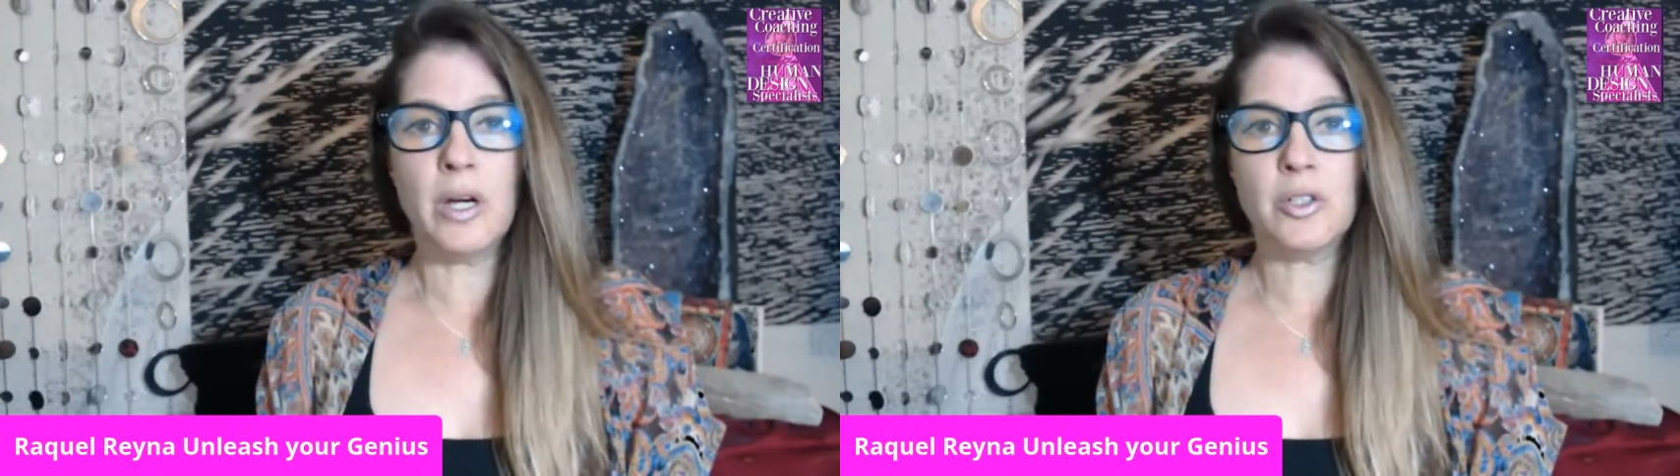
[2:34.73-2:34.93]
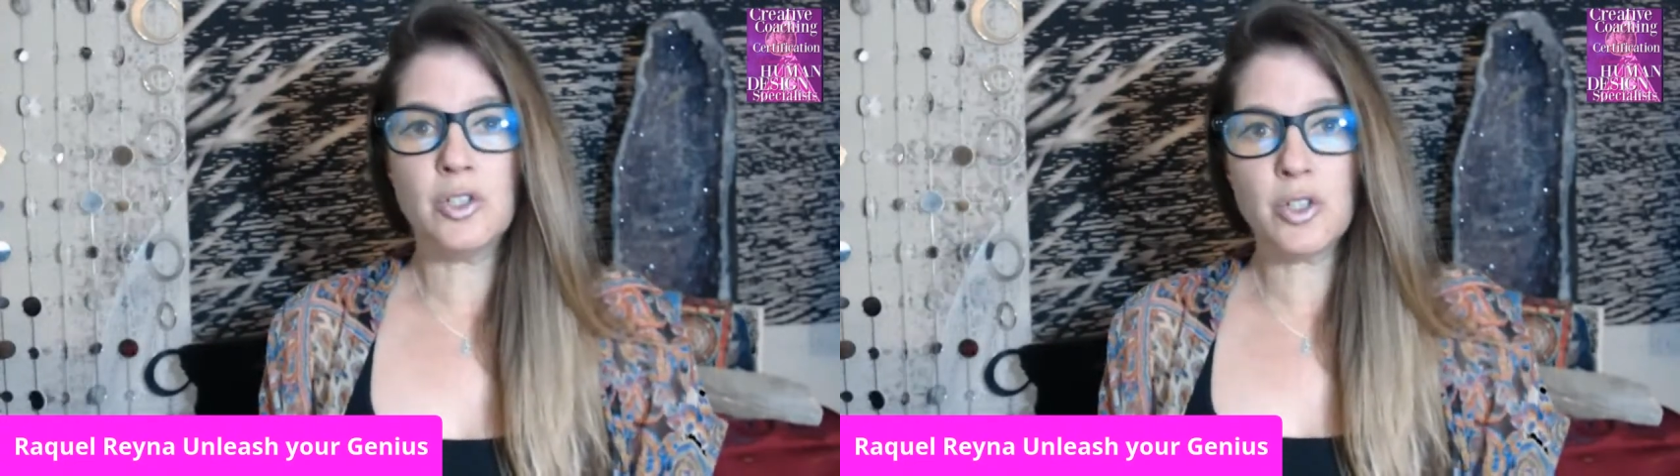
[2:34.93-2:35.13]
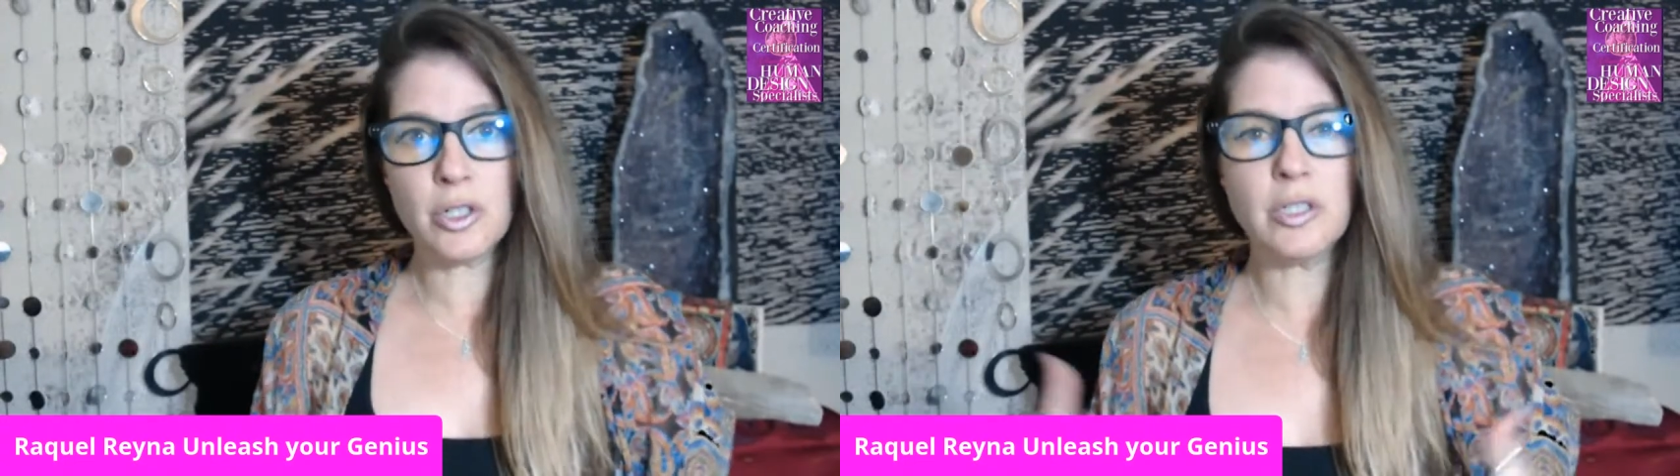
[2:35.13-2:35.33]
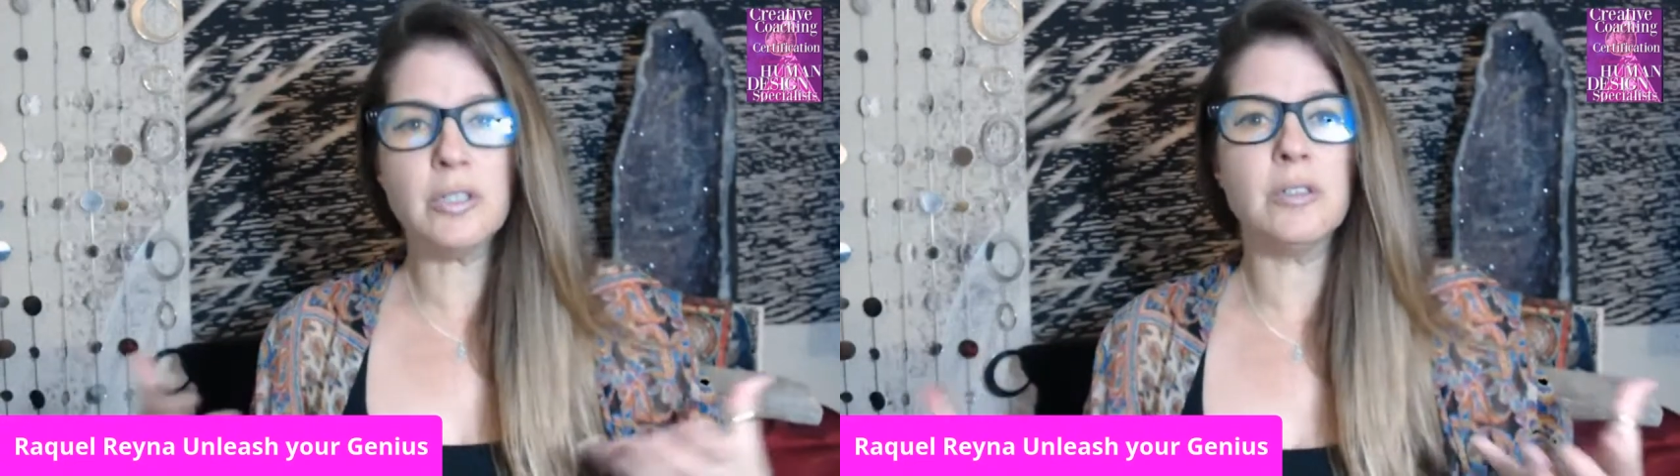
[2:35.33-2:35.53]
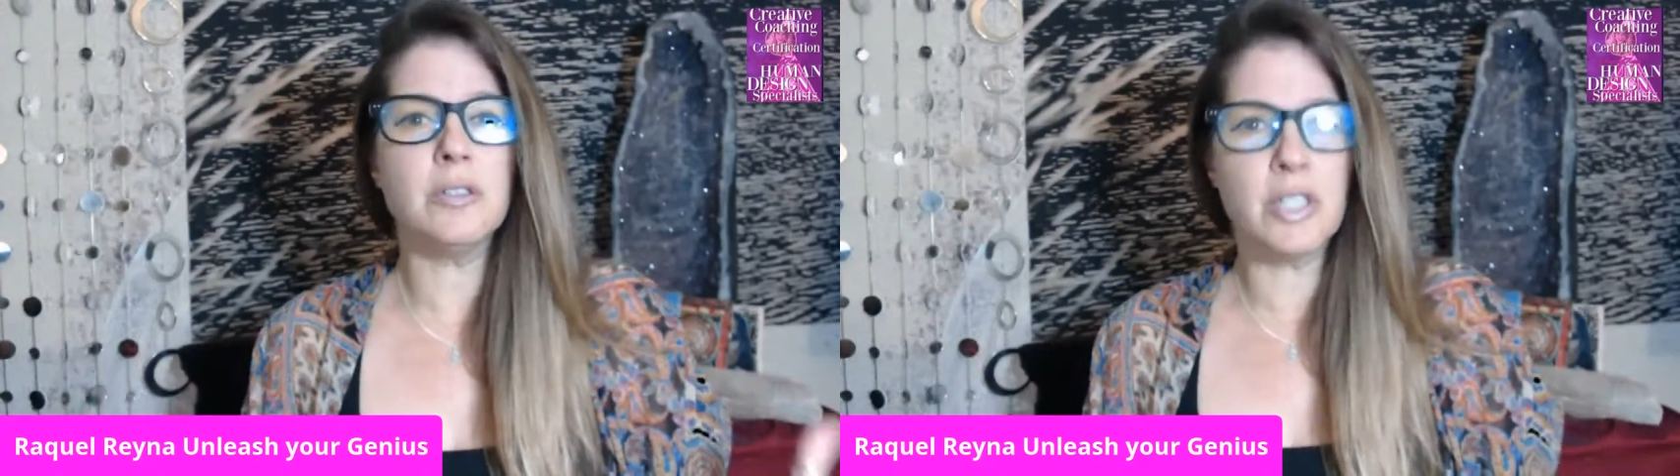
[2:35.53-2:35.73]

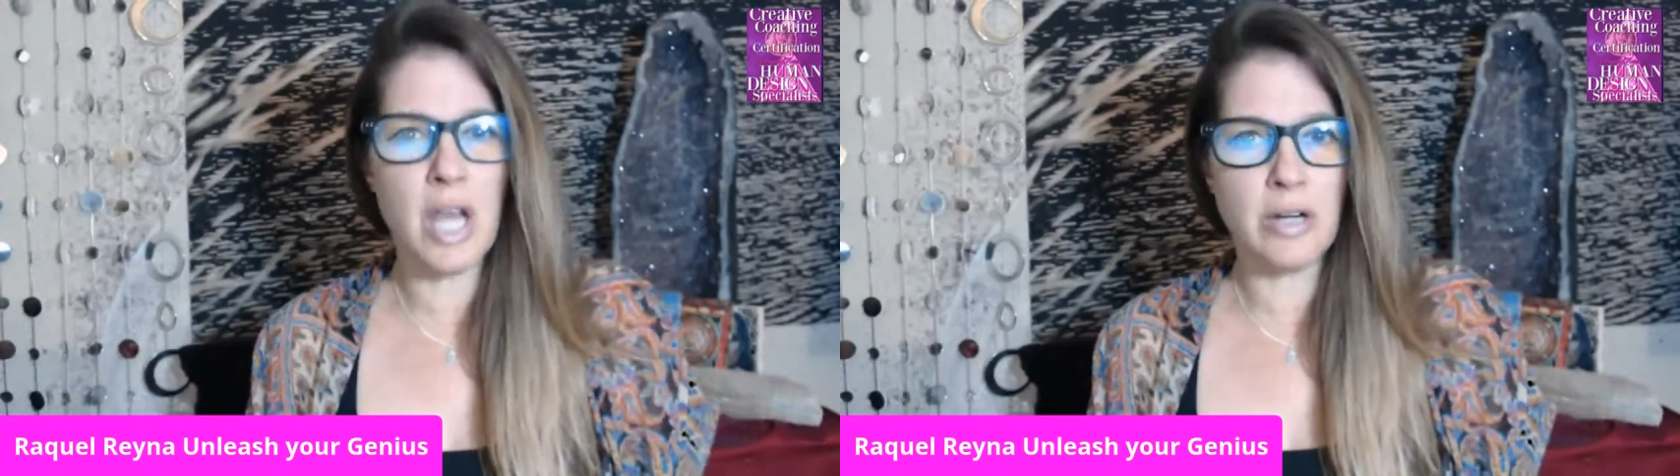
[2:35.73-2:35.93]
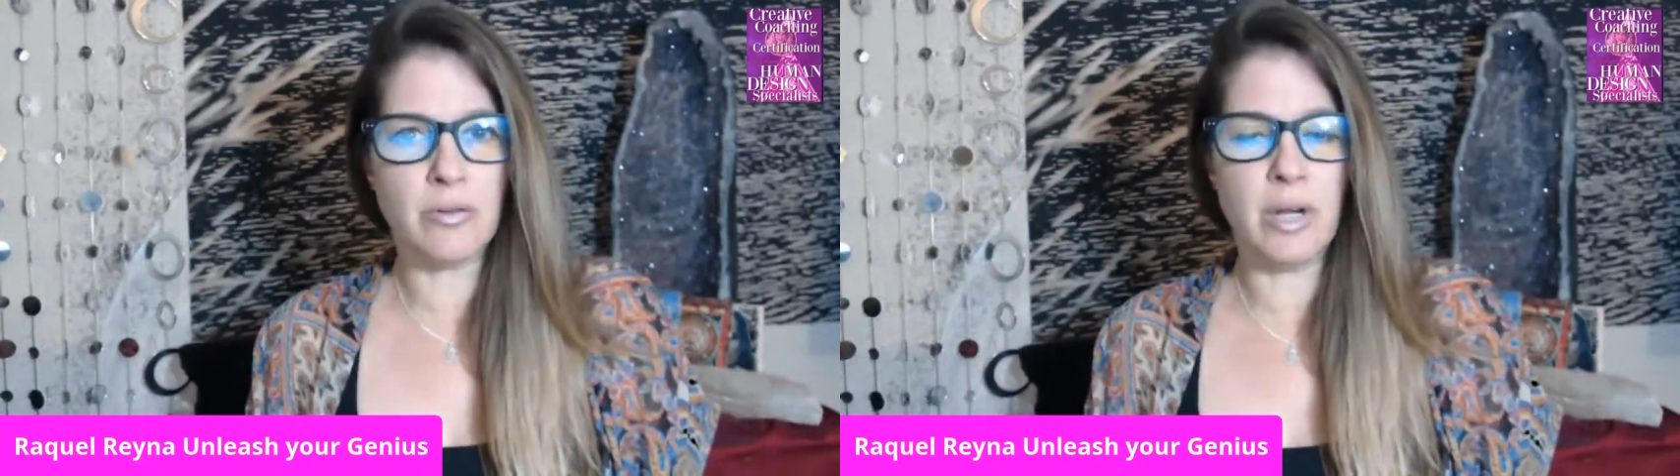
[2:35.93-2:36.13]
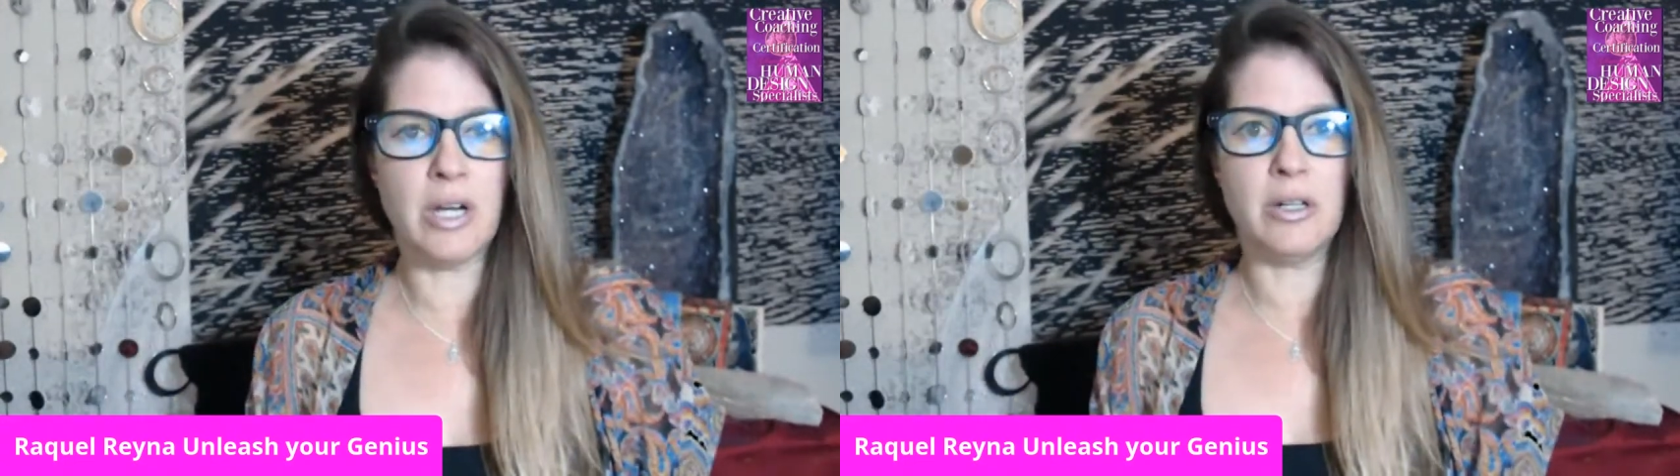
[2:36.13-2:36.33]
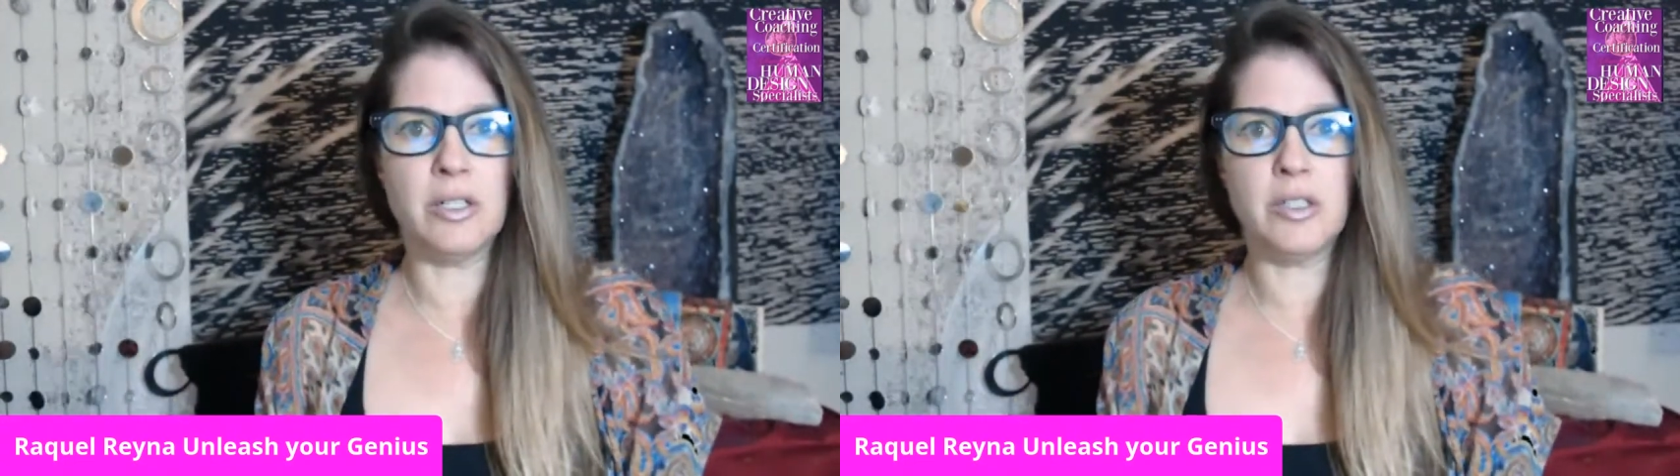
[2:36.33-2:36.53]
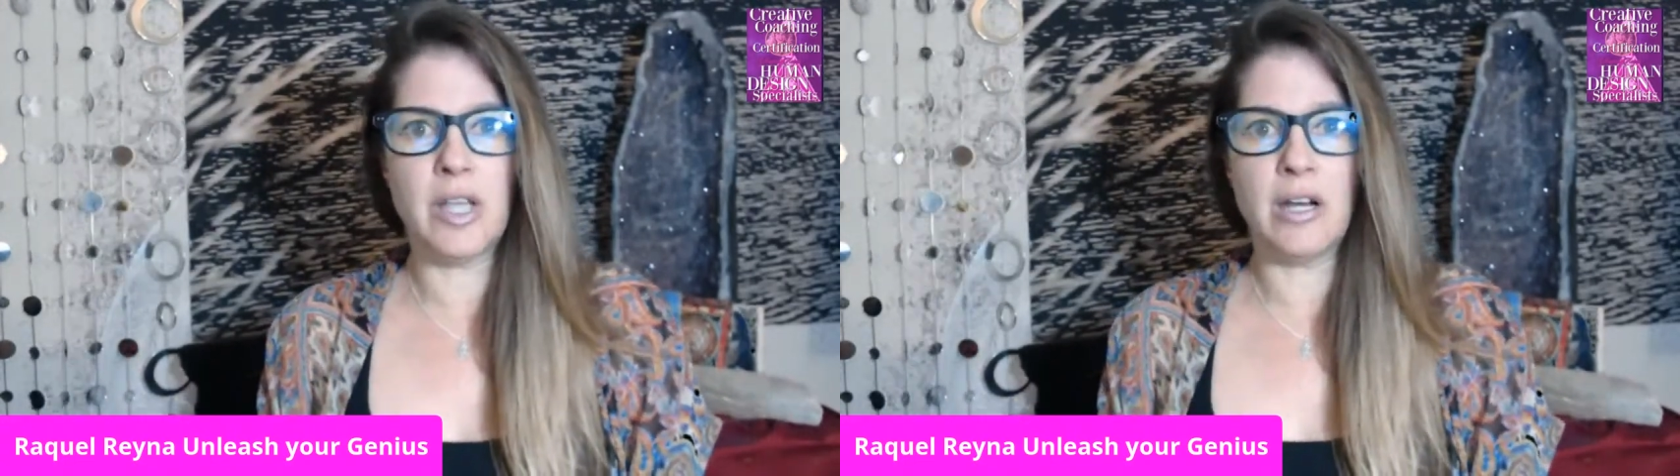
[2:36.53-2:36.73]
certain
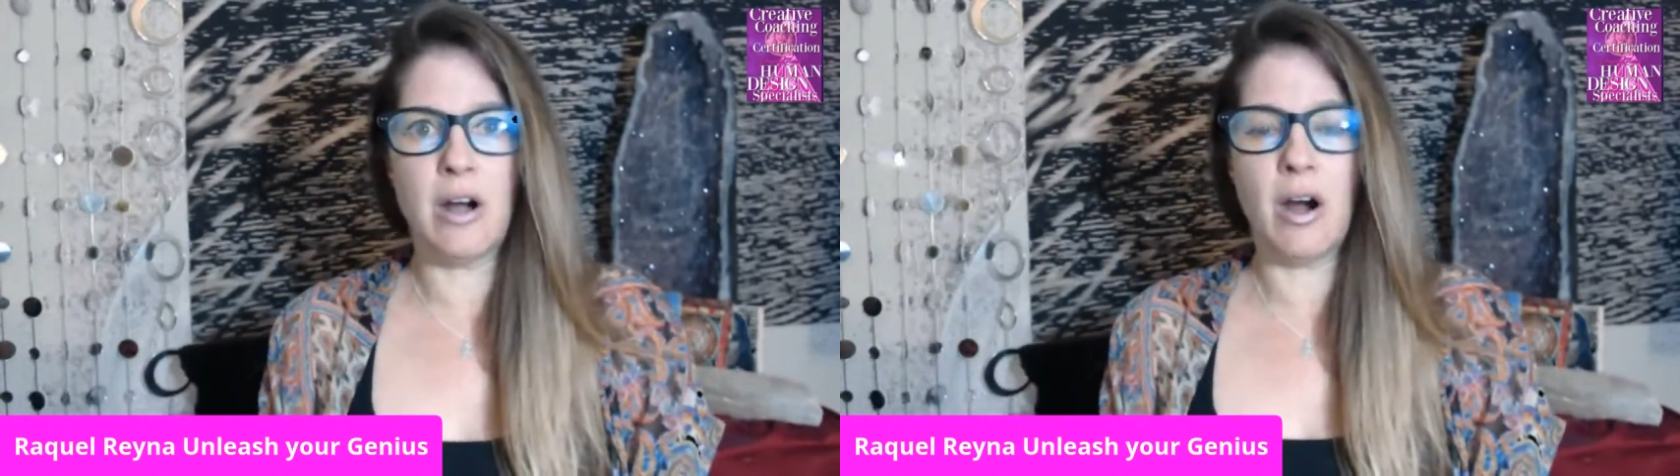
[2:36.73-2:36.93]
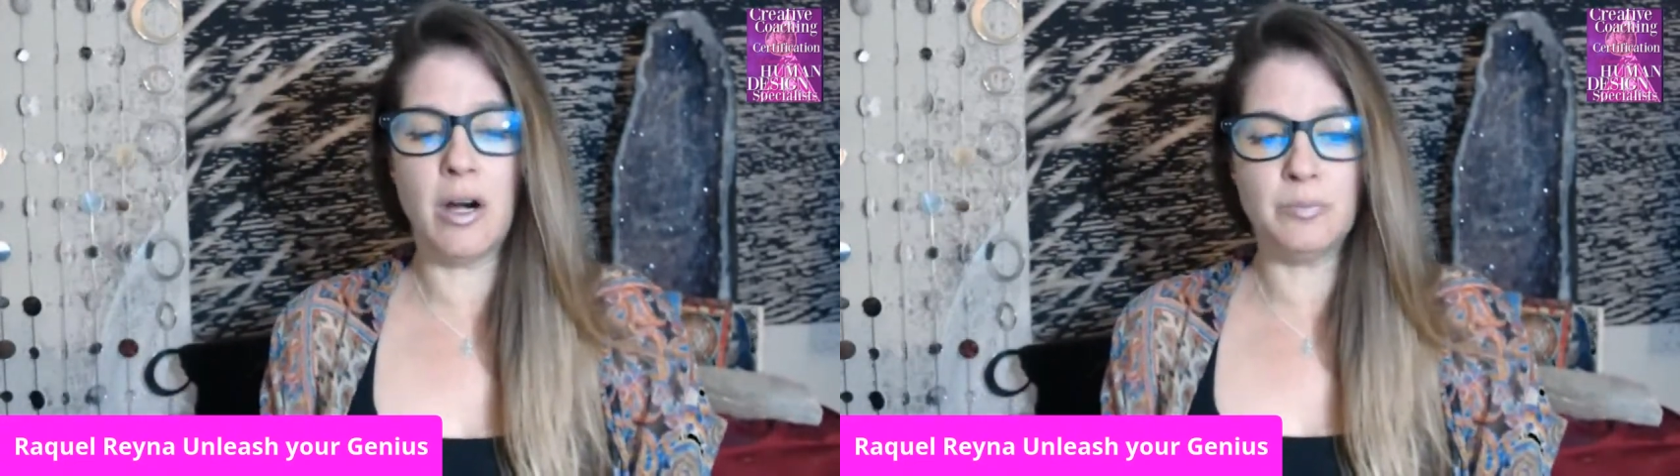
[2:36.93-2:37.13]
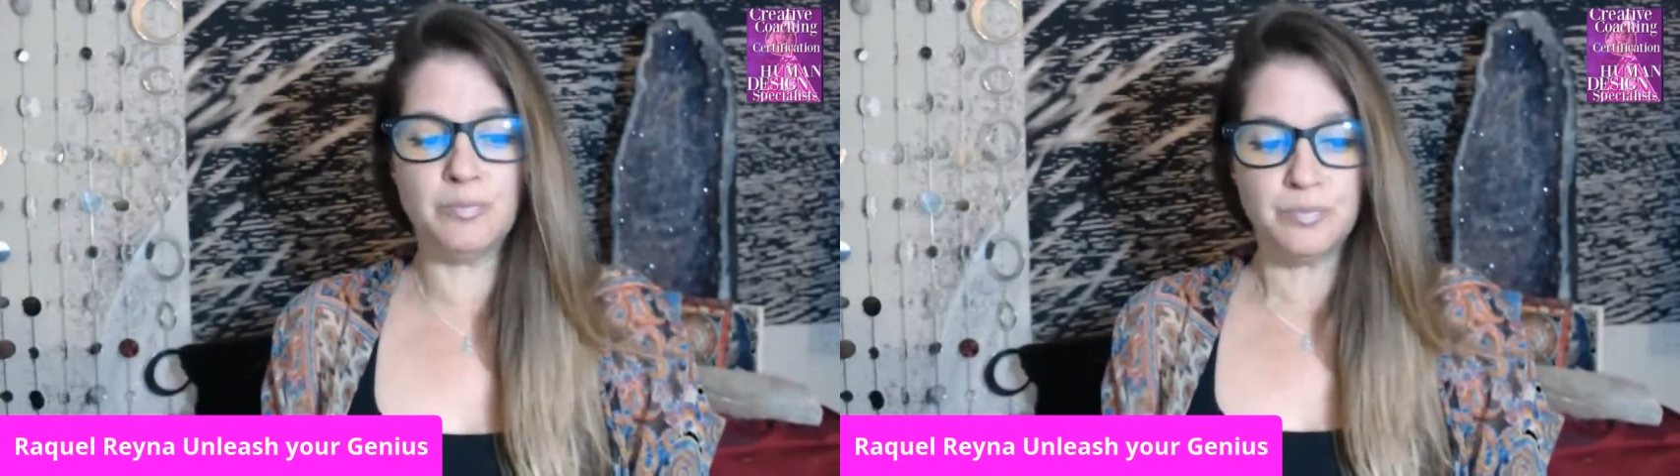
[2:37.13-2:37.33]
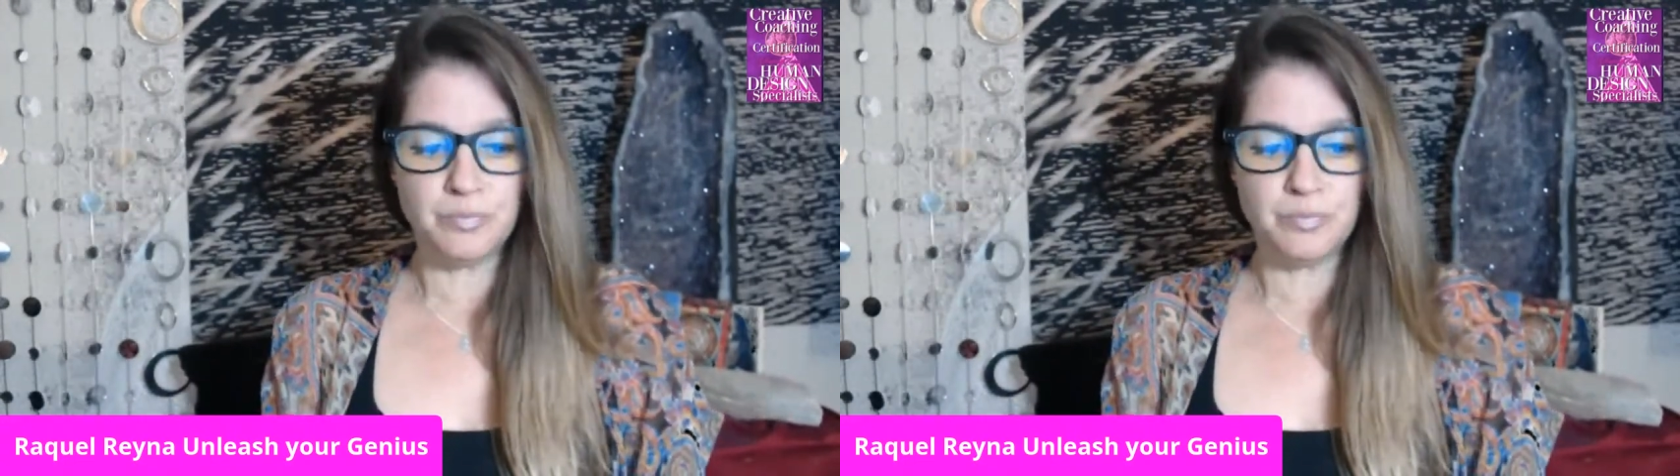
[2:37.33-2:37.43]
generators that are,